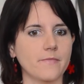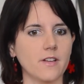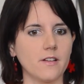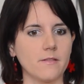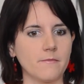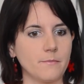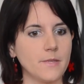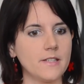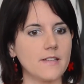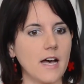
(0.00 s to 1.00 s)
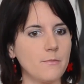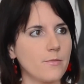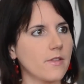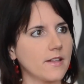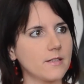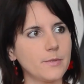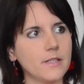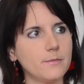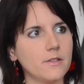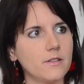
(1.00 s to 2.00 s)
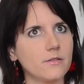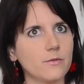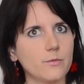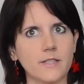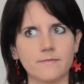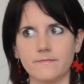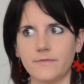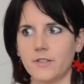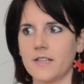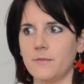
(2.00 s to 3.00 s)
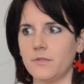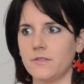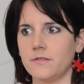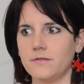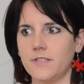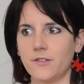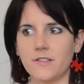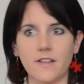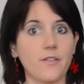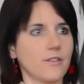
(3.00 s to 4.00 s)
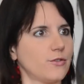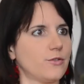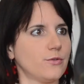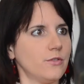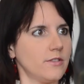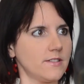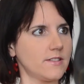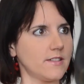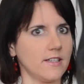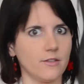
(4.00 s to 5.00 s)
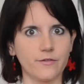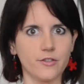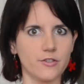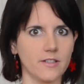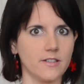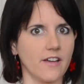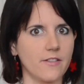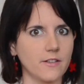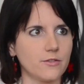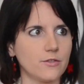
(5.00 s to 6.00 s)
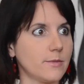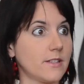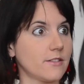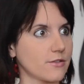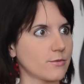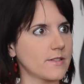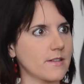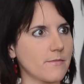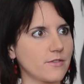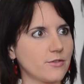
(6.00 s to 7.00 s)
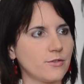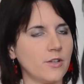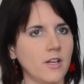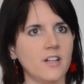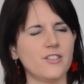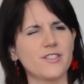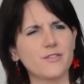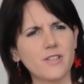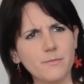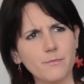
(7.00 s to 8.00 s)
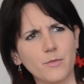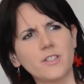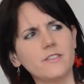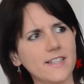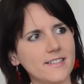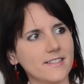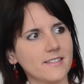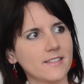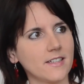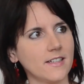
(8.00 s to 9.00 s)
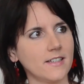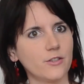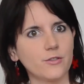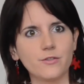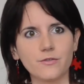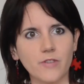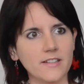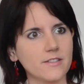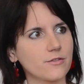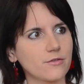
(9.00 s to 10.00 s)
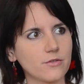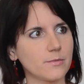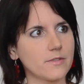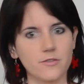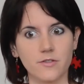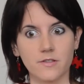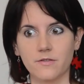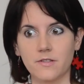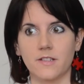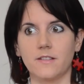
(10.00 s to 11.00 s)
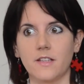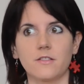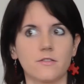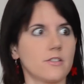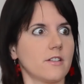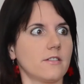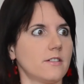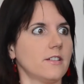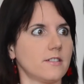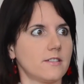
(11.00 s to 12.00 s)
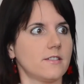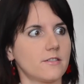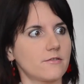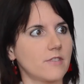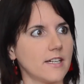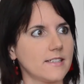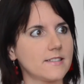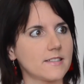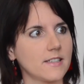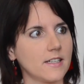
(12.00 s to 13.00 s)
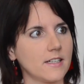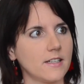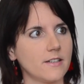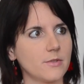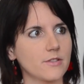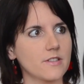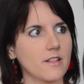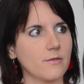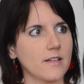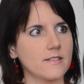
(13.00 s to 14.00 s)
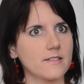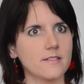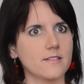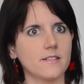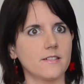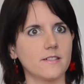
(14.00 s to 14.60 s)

um, meet up with other people when, for example, there is nothing to do on this day, officially nothing to do, but there's always something to do, mm. just to keep mm. motivated, go to writers' groups, just to sit next to each other and write, mm. because otherwise uh,